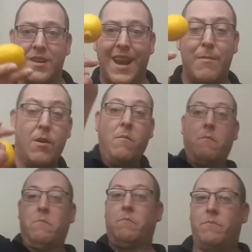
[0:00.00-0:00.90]
was a lemon.
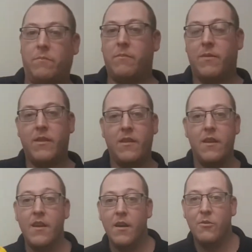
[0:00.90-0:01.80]

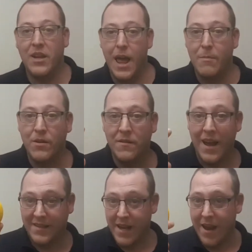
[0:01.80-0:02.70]

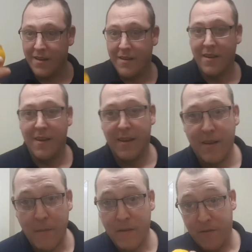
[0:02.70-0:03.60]
That's it.
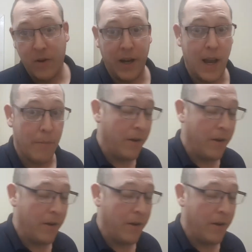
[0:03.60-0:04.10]
I'm a fucking